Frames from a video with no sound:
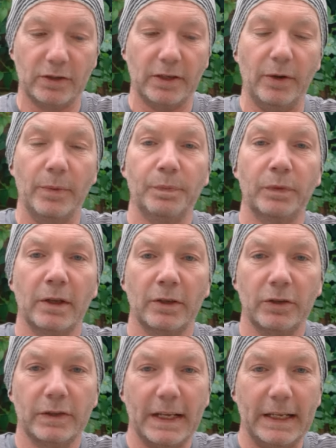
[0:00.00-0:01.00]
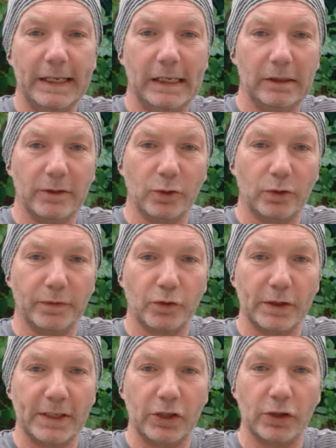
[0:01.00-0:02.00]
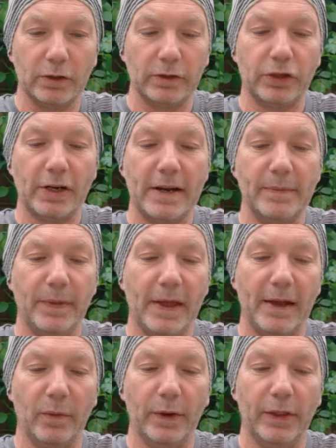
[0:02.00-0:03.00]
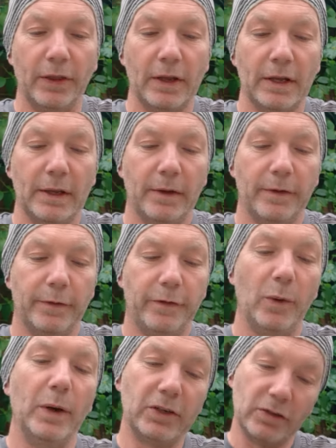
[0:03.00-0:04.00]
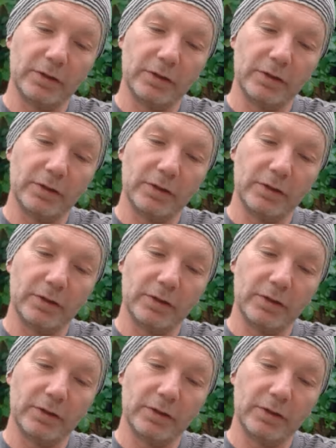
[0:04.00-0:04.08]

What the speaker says: So just that little sort of traditional shape there with foliage